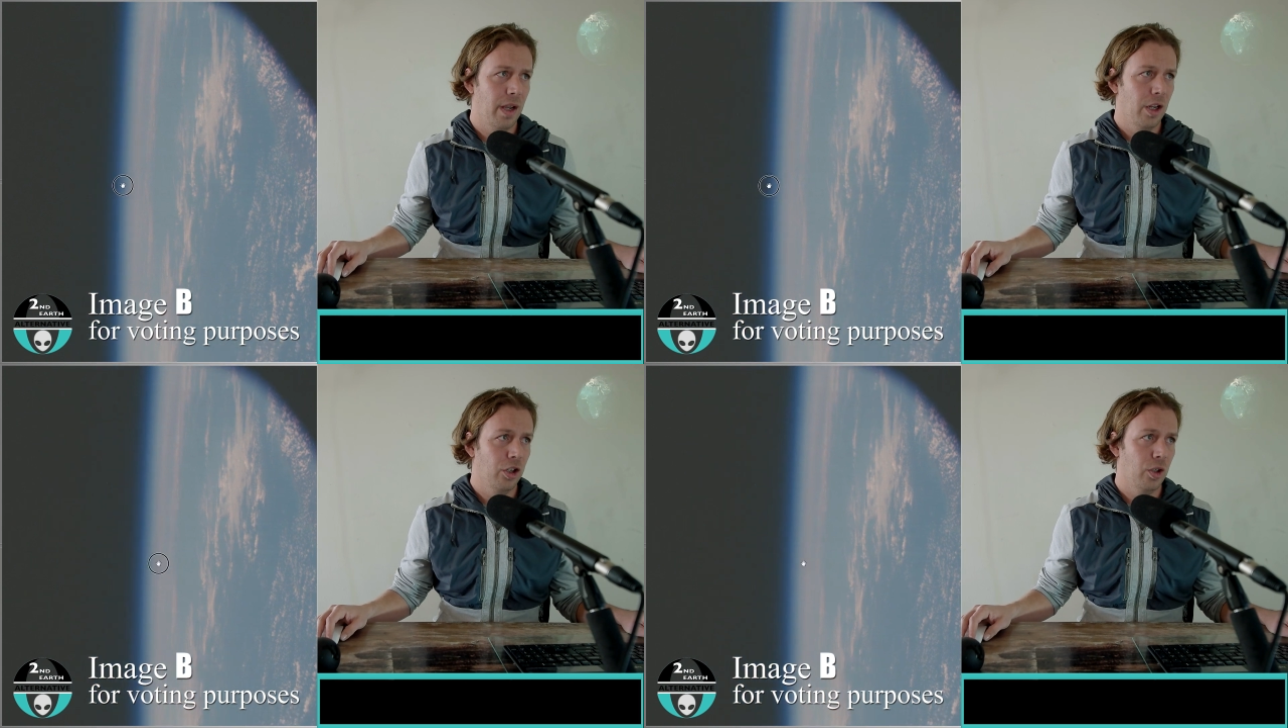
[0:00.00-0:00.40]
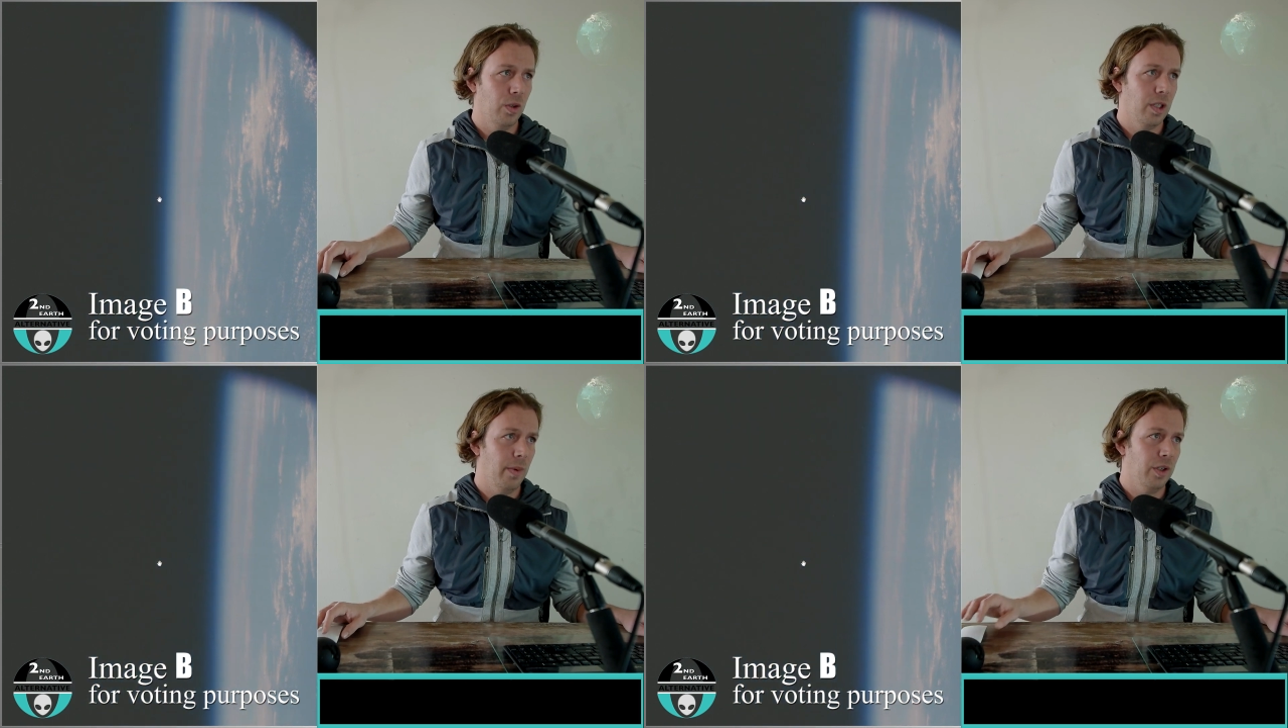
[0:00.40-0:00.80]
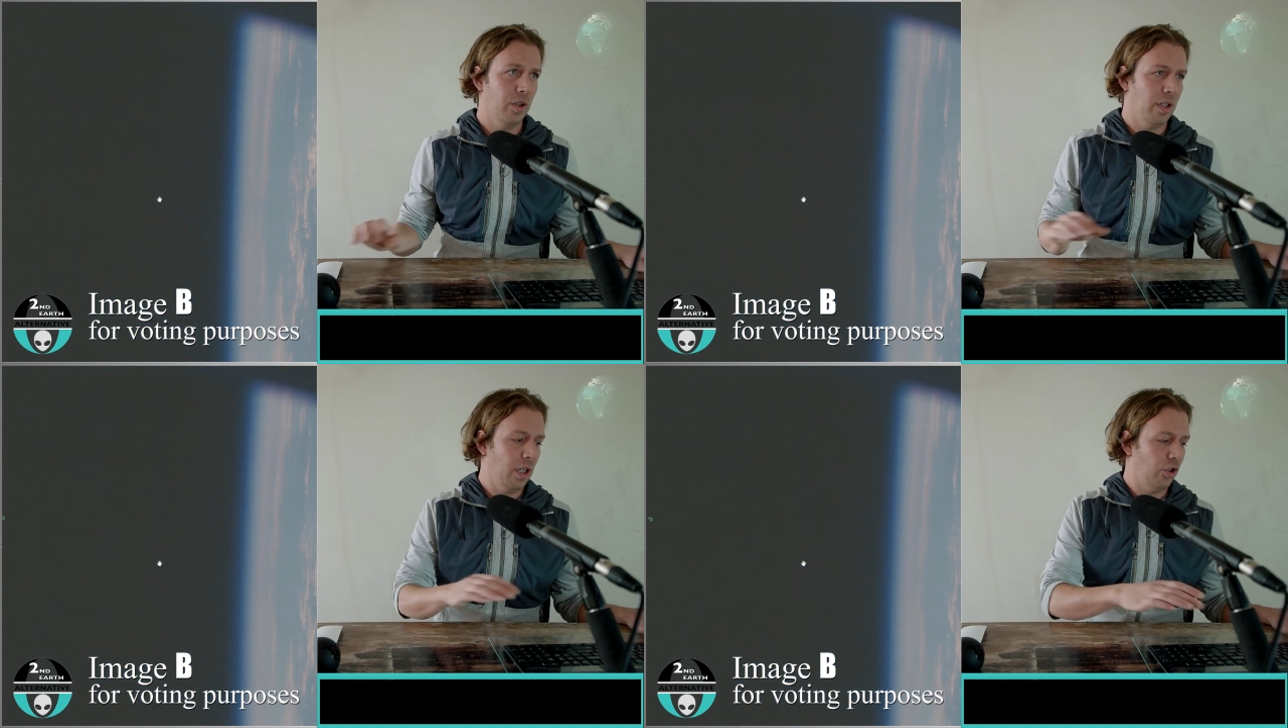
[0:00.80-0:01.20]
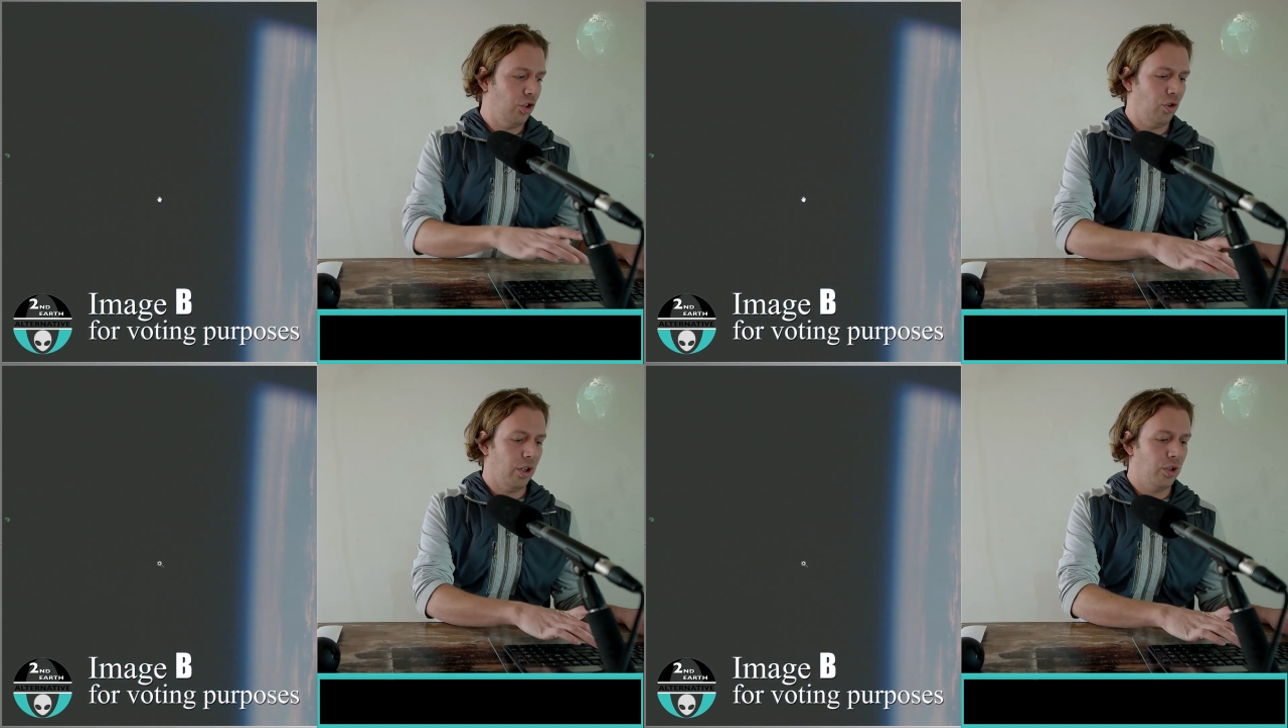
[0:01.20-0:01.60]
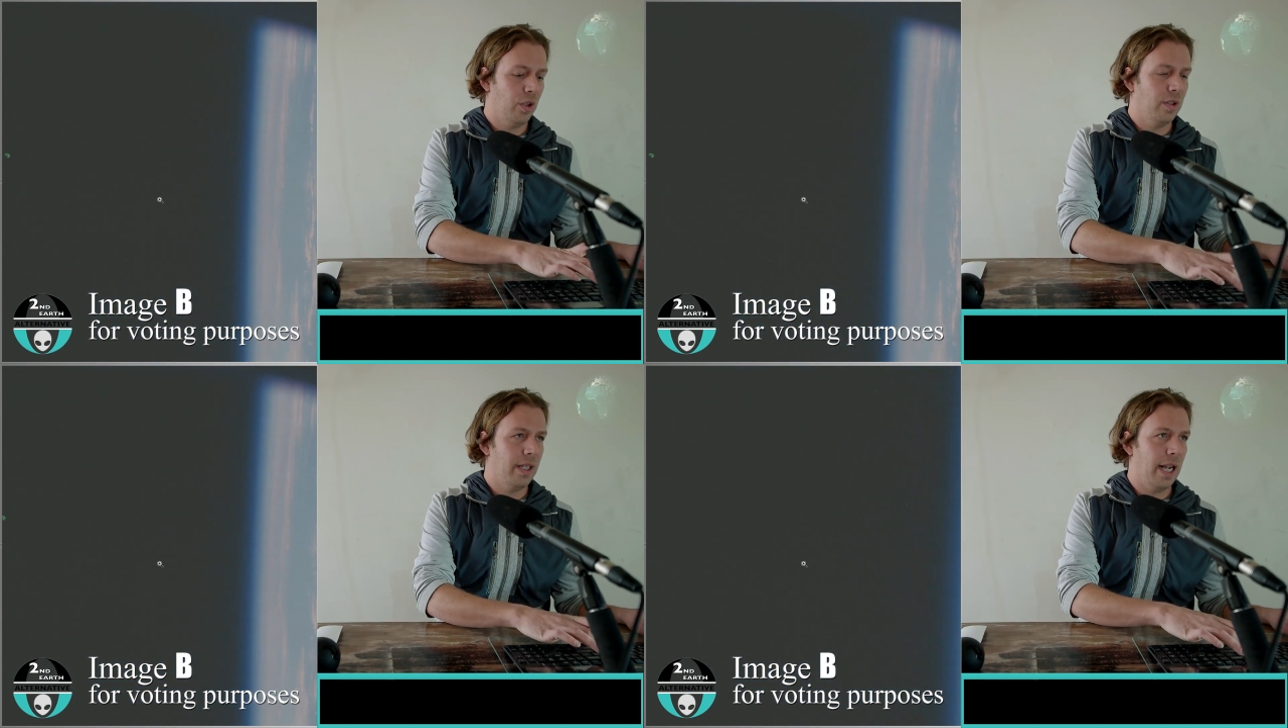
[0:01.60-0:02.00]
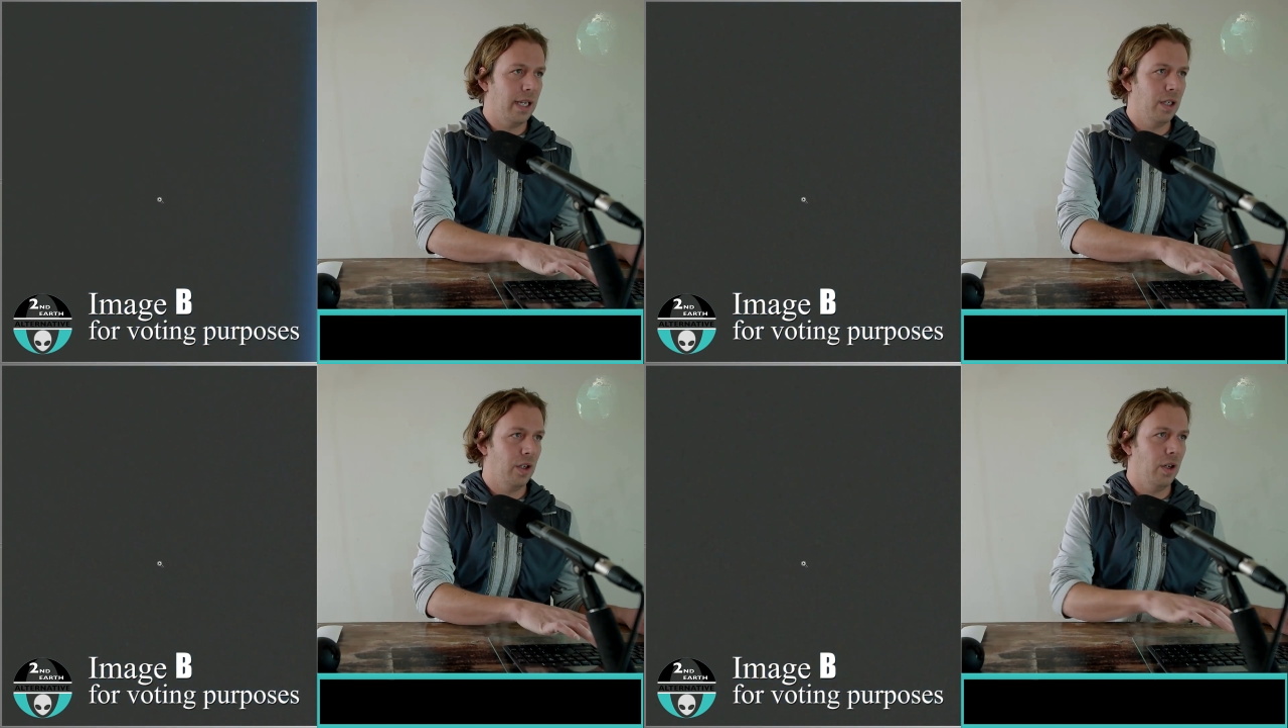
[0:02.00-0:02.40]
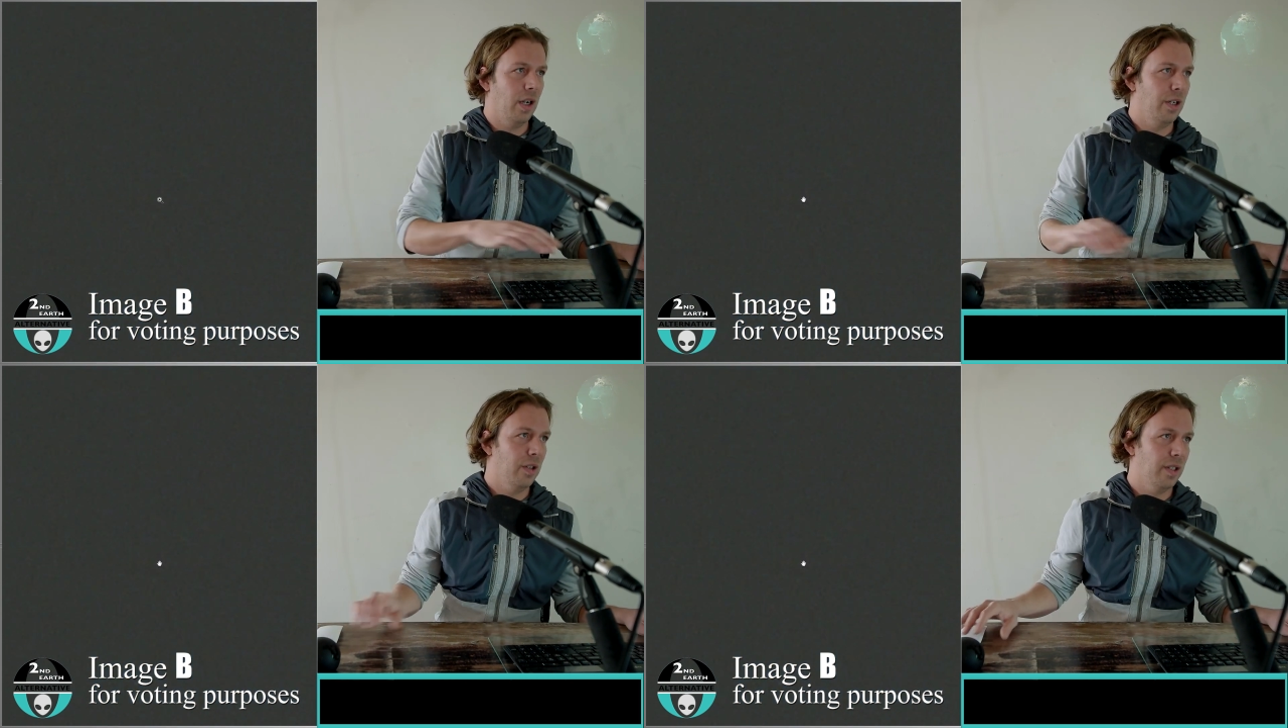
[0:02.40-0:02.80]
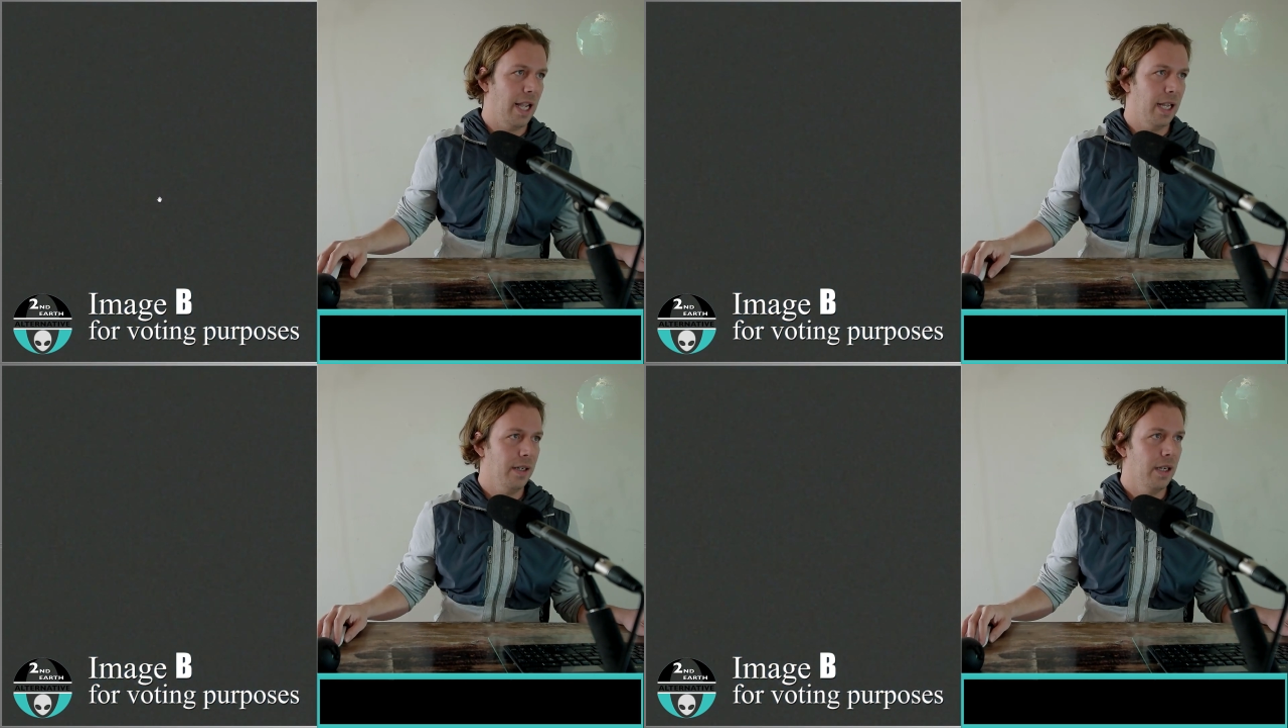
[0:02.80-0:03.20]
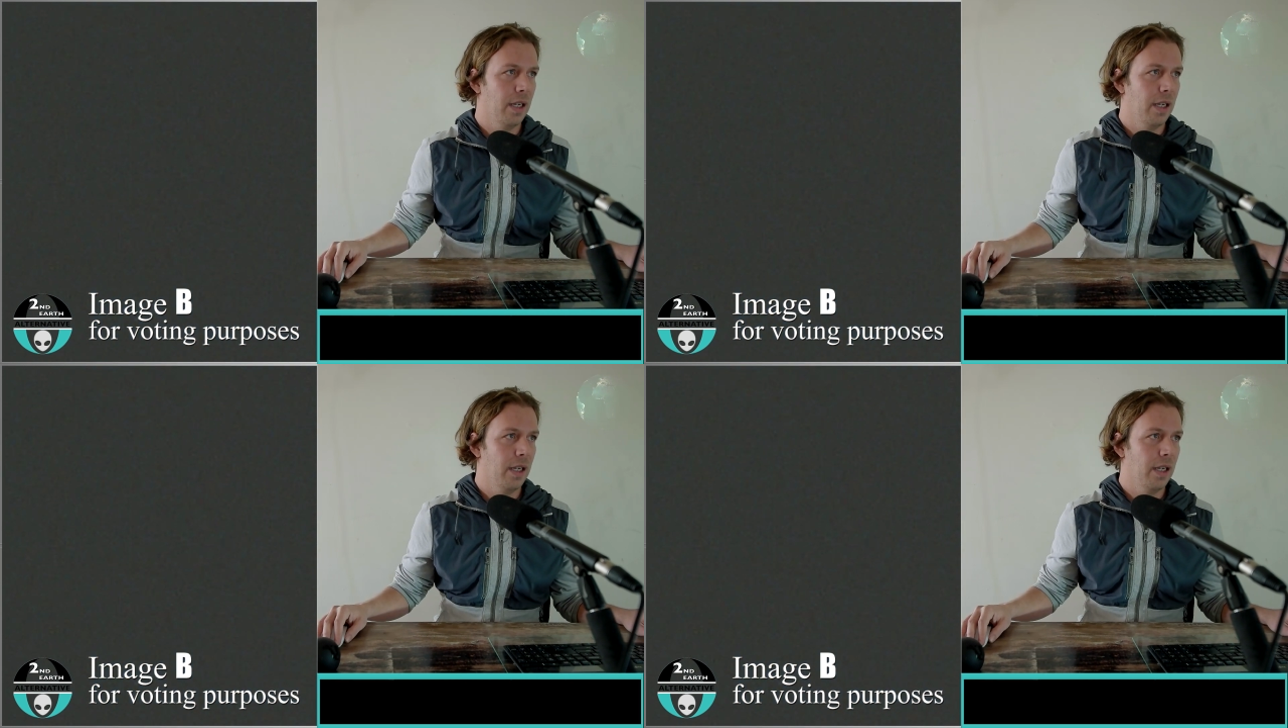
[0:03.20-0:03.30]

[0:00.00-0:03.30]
show some interesting structures that I couldn't understand.